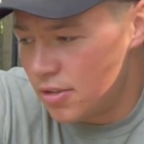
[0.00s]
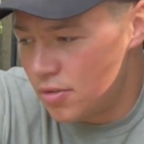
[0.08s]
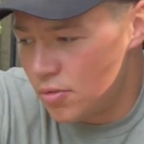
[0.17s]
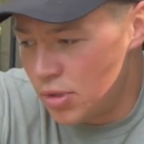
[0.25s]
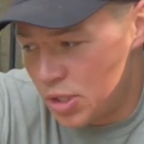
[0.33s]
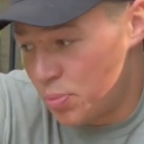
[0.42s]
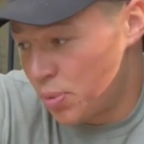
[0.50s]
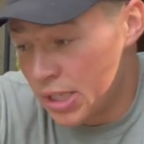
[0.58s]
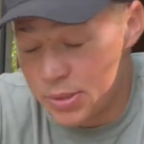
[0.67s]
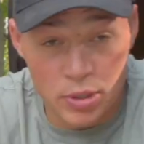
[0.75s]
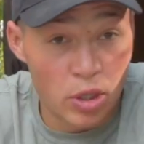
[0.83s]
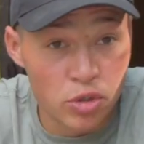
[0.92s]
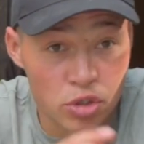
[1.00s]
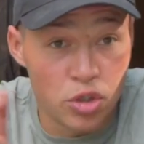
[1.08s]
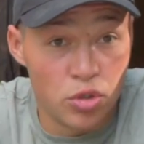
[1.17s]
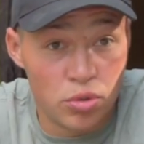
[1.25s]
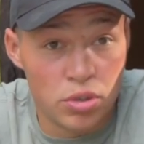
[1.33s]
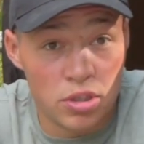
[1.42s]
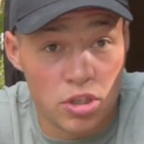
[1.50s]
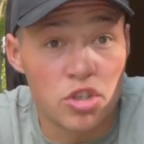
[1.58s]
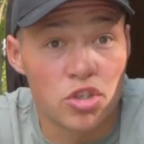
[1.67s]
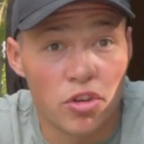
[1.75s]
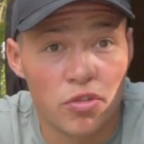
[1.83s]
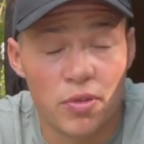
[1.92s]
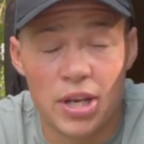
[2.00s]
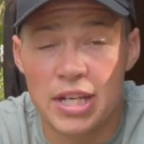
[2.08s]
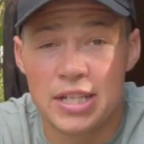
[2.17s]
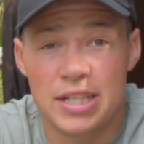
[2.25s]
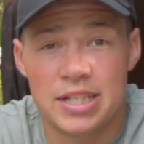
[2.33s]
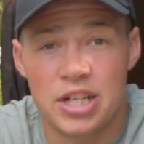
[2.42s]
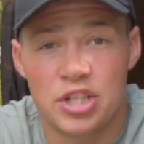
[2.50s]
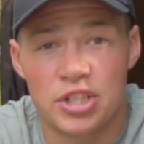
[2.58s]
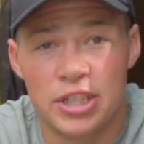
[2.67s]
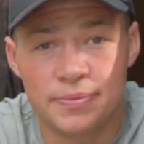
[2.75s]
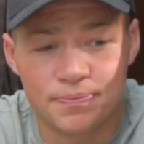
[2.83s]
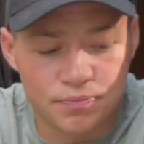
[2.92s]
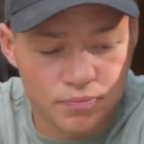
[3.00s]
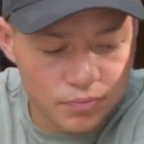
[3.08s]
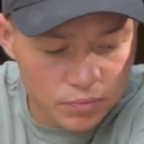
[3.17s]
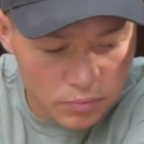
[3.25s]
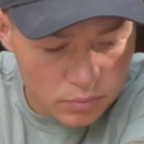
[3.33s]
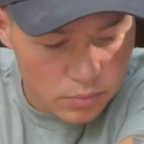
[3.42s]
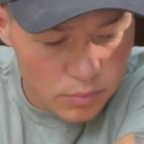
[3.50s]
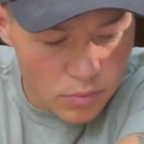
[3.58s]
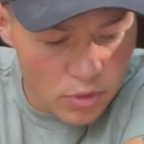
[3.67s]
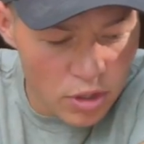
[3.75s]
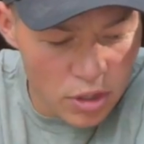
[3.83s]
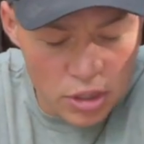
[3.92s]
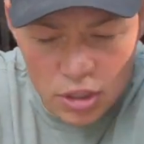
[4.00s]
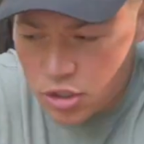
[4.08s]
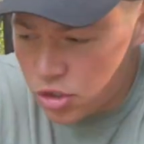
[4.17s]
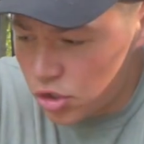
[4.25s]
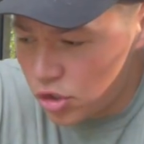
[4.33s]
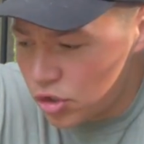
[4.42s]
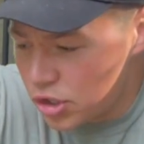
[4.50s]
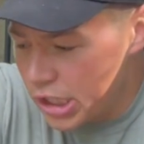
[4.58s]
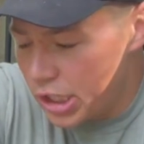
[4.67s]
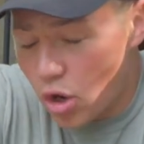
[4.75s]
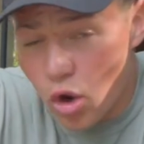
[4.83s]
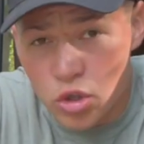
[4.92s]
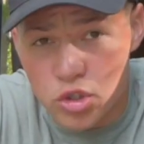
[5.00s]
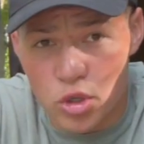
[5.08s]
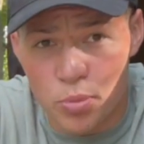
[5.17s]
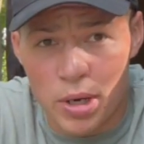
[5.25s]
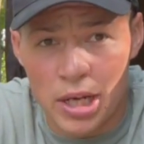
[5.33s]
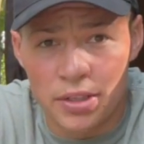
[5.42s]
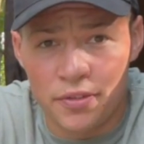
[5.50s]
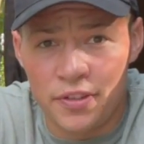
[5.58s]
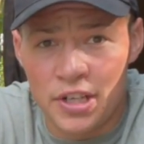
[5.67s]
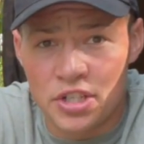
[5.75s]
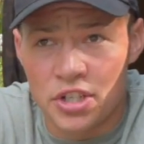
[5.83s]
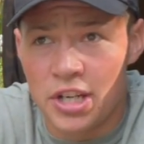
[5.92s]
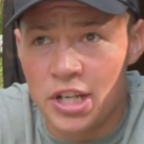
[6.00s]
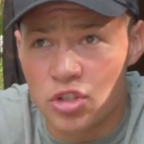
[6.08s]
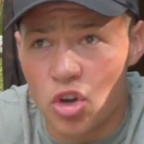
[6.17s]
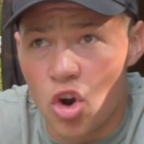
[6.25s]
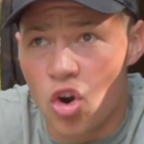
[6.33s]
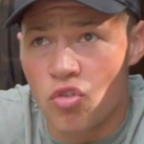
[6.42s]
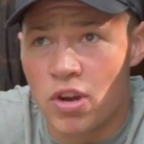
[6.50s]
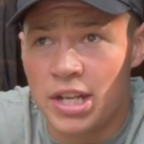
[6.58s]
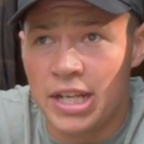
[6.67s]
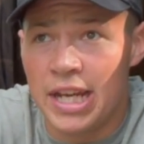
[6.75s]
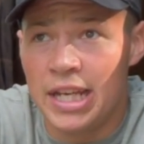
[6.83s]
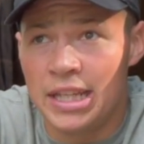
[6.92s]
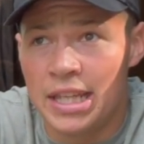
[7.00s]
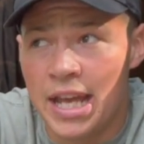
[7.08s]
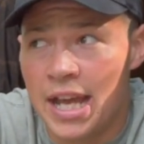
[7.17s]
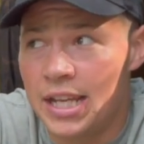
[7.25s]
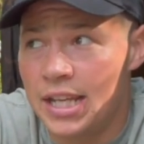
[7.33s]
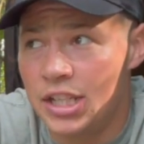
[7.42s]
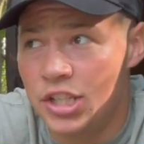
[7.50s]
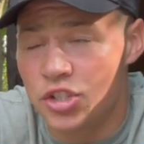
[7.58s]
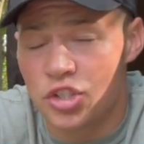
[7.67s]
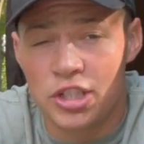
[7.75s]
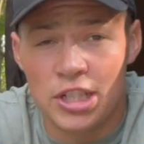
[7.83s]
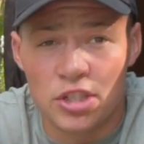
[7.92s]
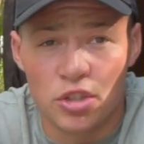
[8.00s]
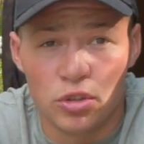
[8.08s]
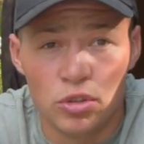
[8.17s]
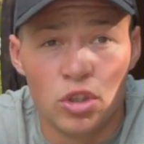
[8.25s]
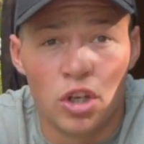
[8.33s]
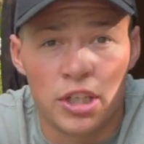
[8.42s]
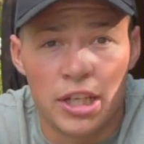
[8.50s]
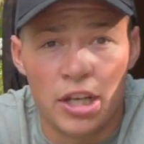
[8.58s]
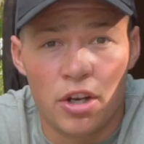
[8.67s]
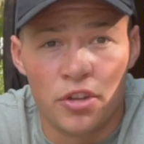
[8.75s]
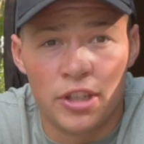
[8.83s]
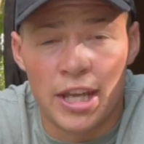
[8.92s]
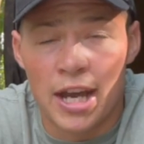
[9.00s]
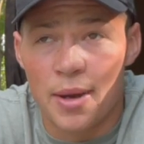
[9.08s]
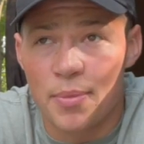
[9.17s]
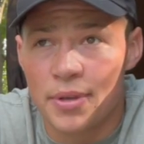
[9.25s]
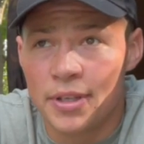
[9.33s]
which brings me on to the software essentially. So the Autopilot feature is already in there, you just need to unlock it on the app.